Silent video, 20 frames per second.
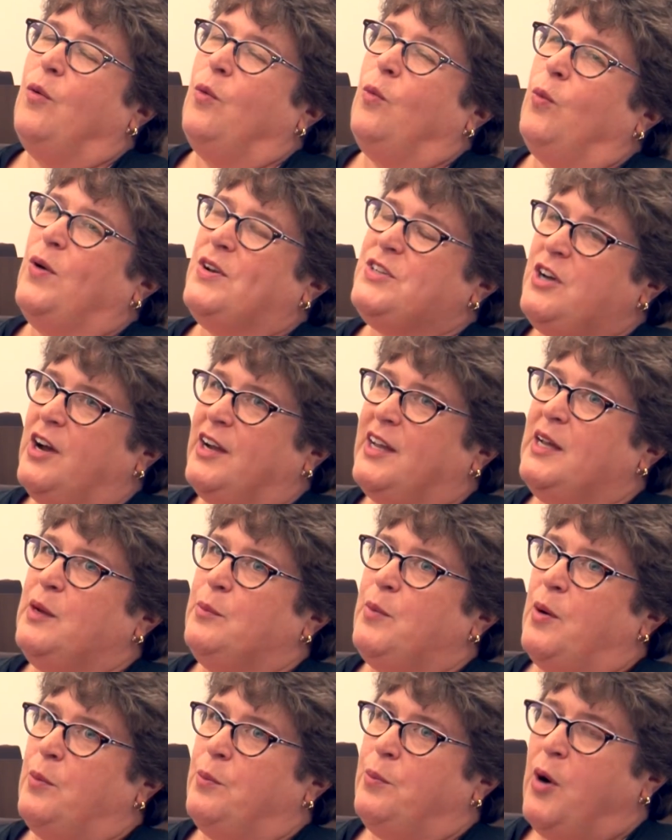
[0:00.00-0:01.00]
When talking
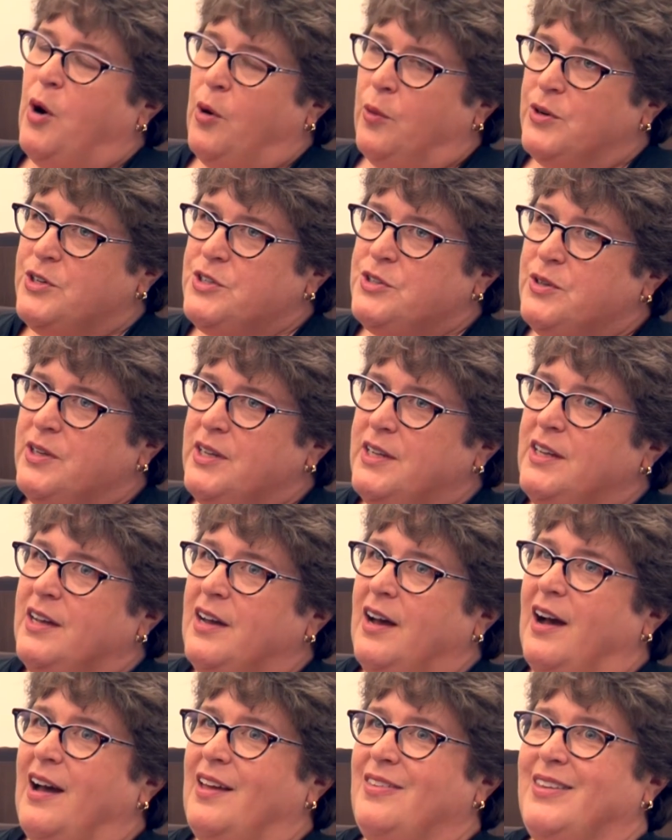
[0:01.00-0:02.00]
about poetry,
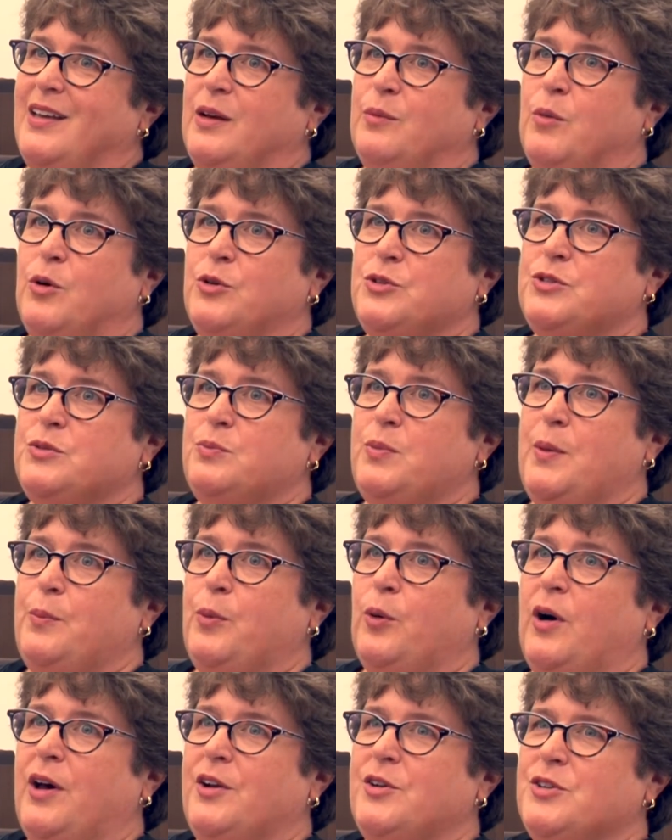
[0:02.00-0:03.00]
I think most
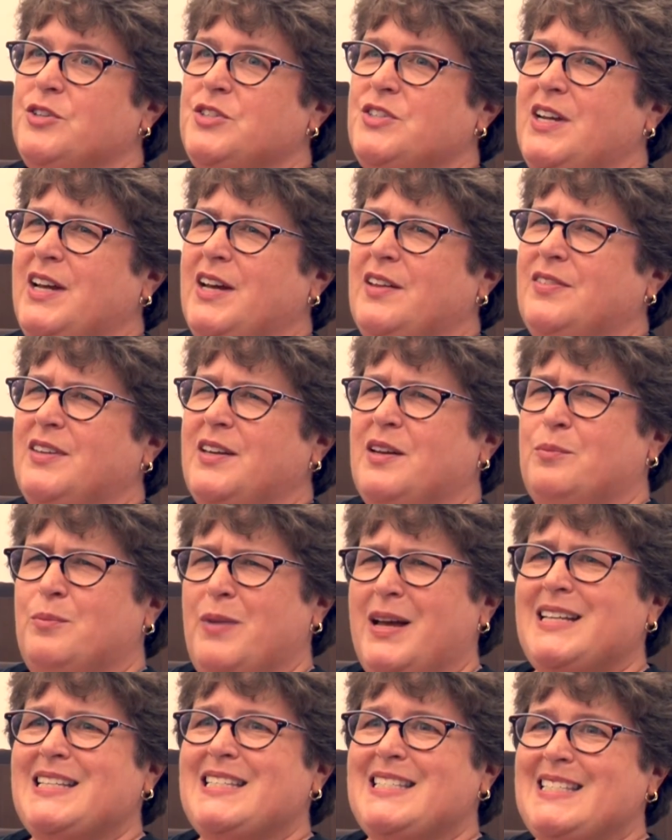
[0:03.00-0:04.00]
people understand that it
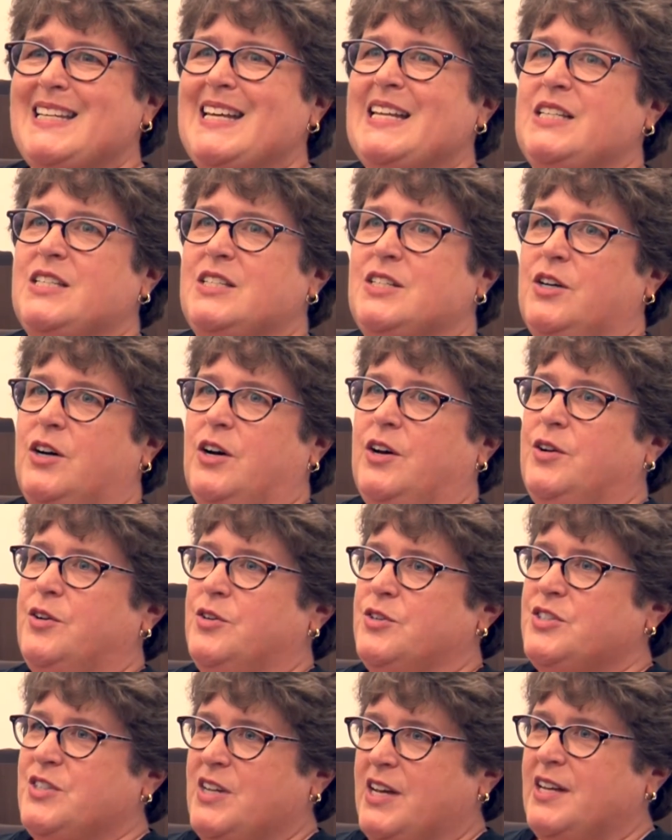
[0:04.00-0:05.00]
makes sense to
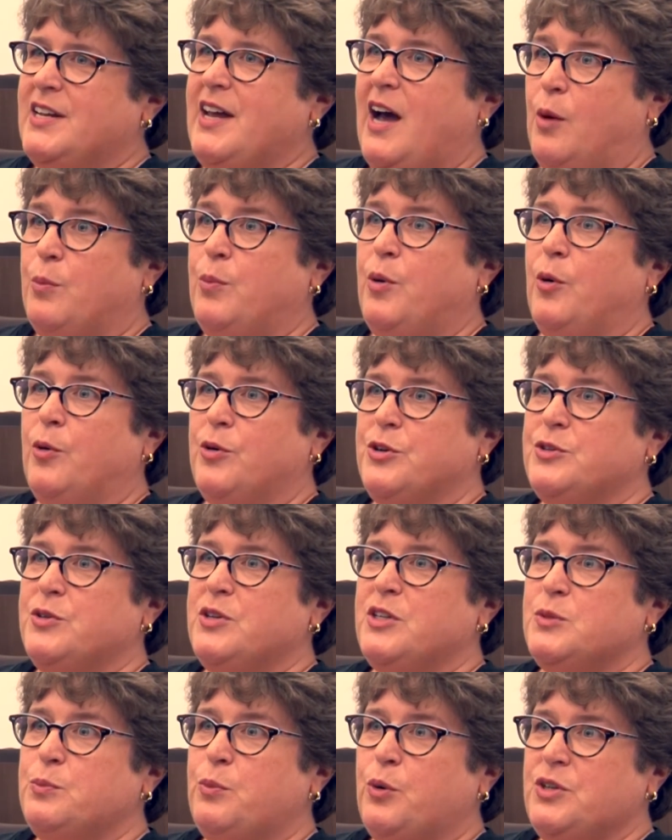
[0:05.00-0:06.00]
understand how
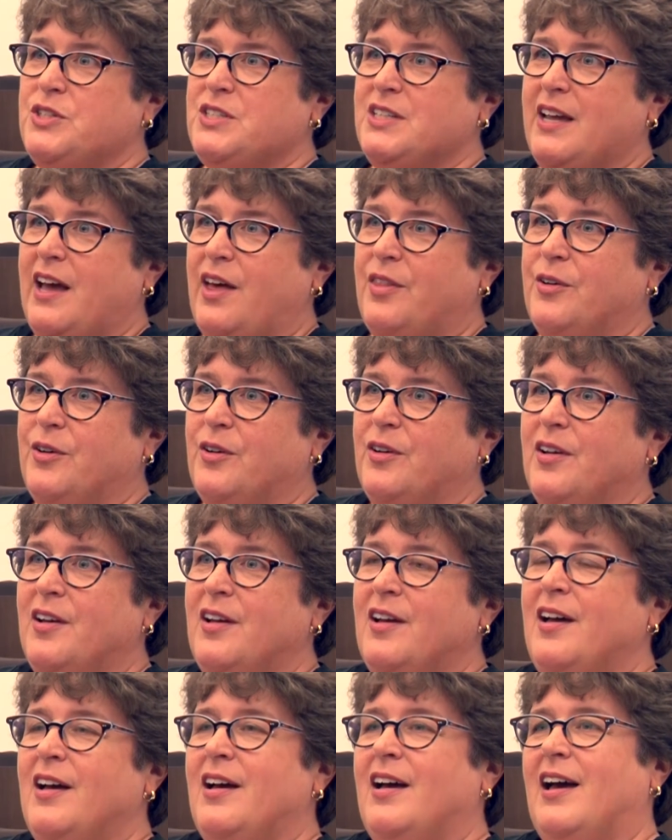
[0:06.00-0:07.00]
poetry is put together,
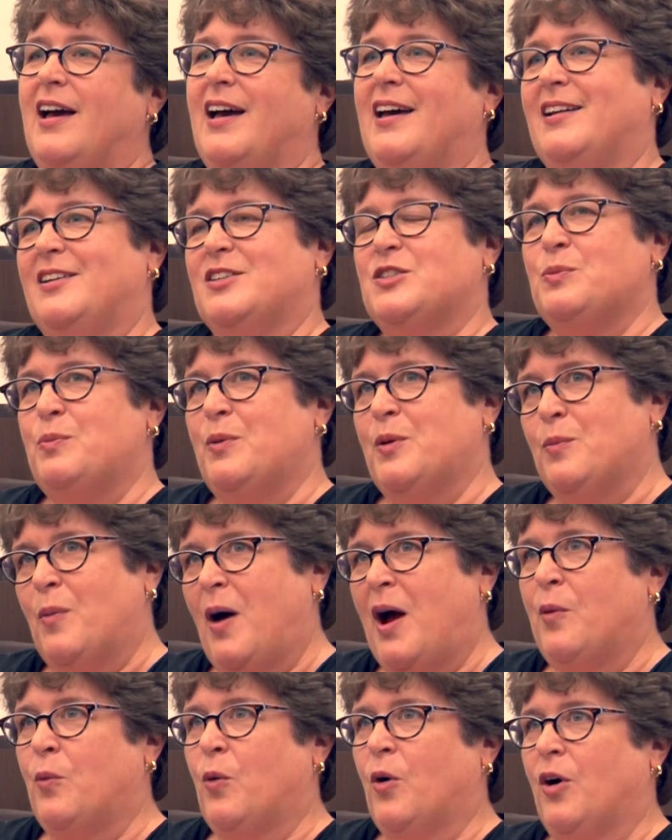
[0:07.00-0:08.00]
and it's been
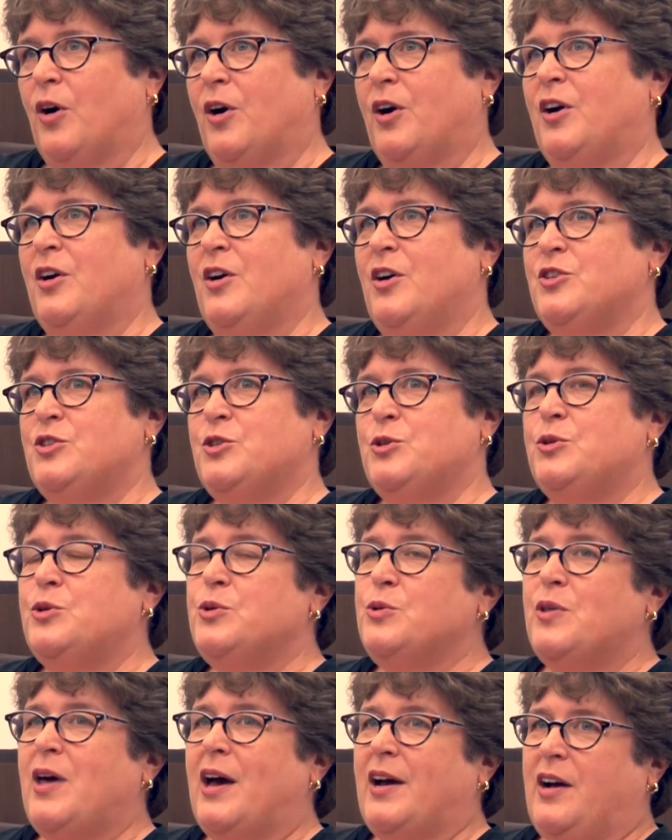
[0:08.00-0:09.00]
my work to
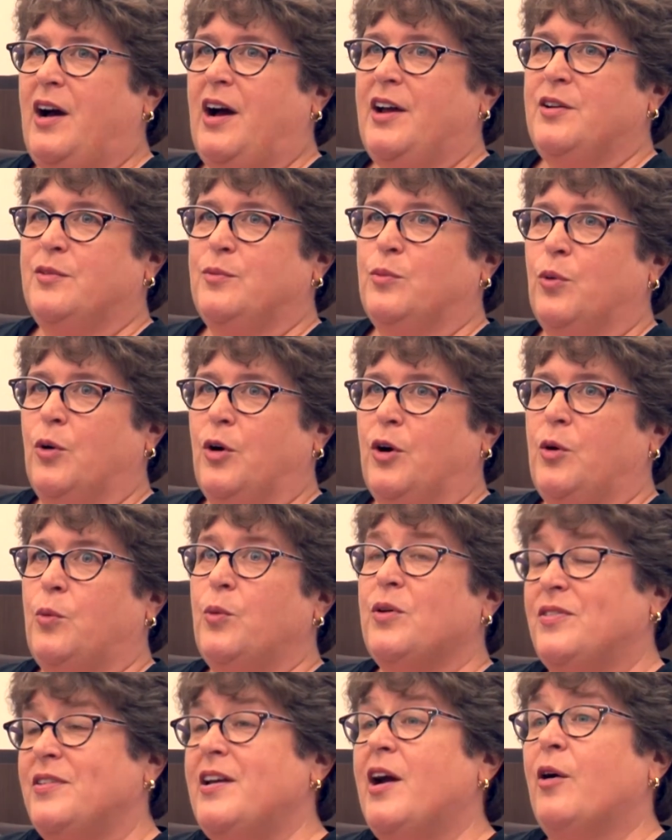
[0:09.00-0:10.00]
do that kind of work
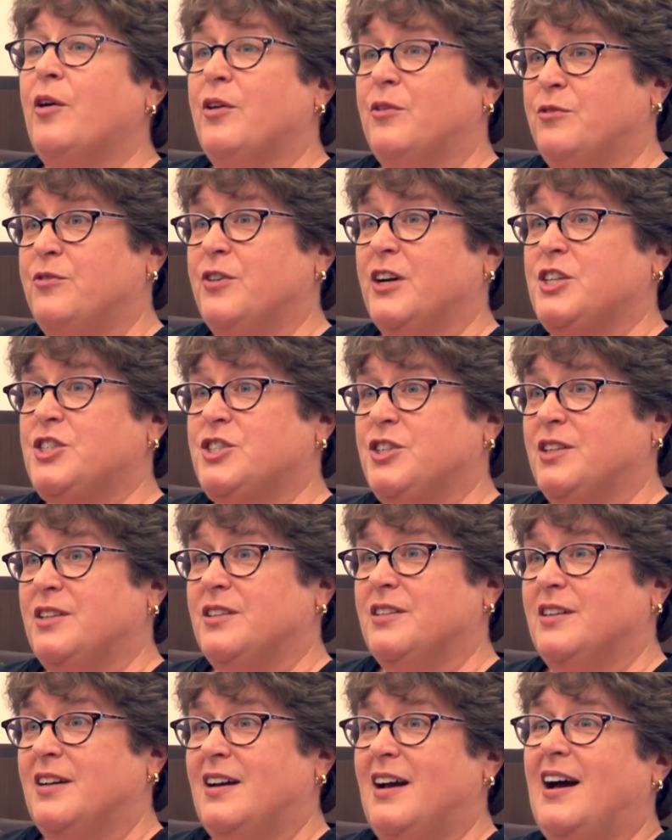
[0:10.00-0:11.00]
with narrative fiction.
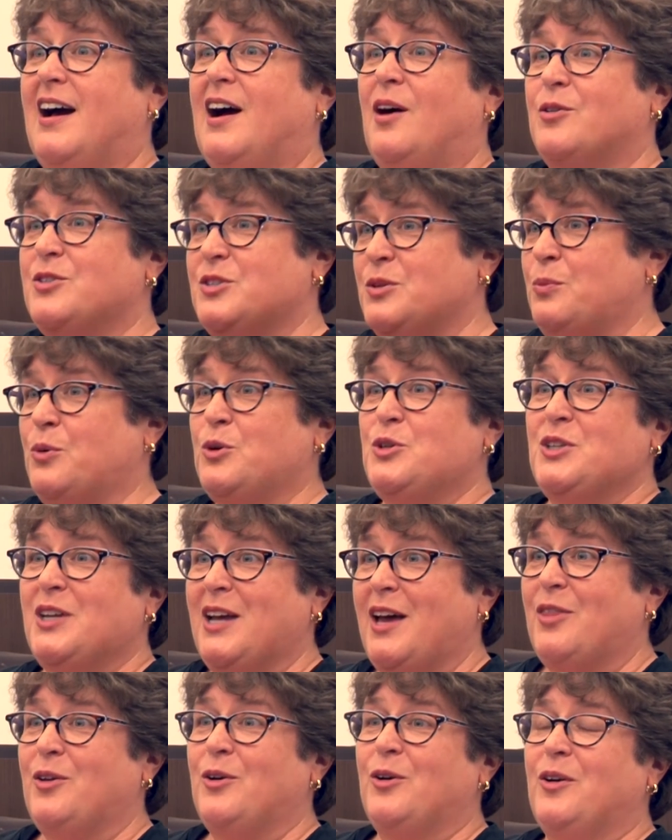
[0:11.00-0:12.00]
How is it put
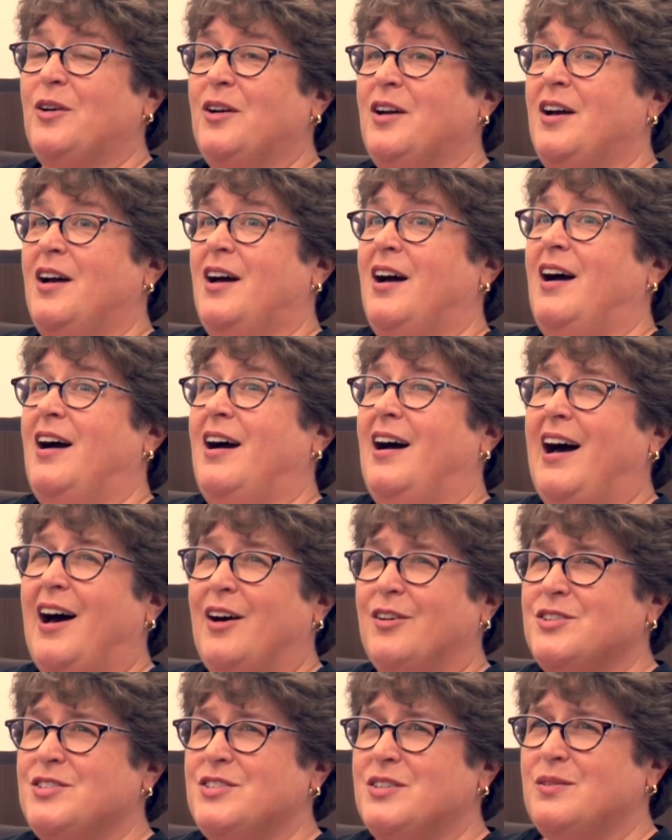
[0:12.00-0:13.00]
together?
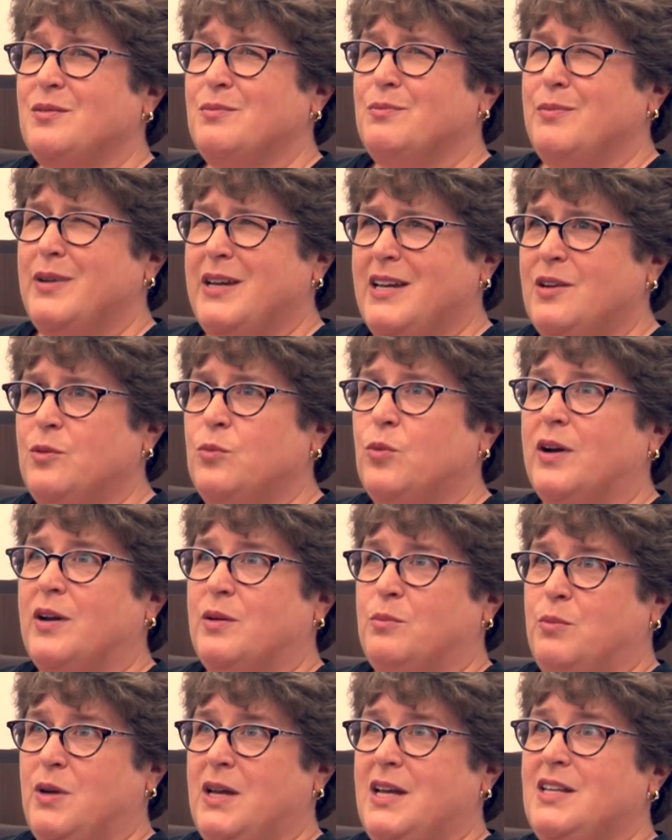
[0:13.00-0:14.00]
How does it mean what
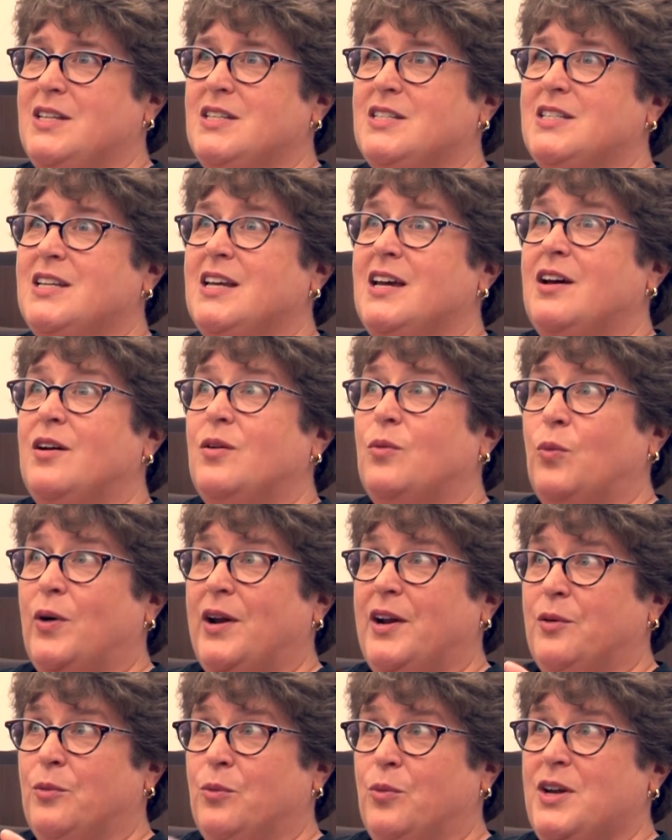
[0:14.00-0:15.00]
it means
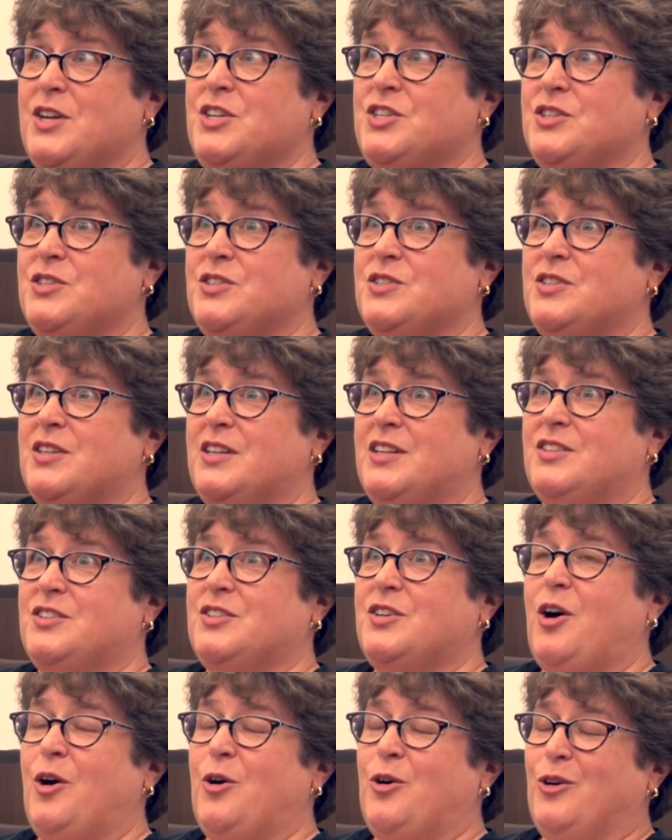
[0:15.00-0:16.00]
when it reaches its
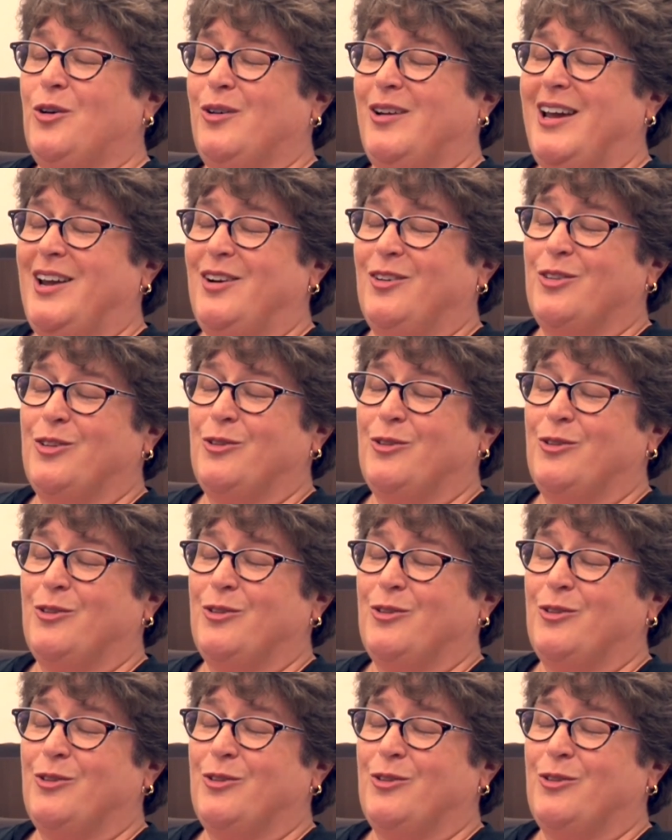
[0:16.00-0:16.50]
co-creator,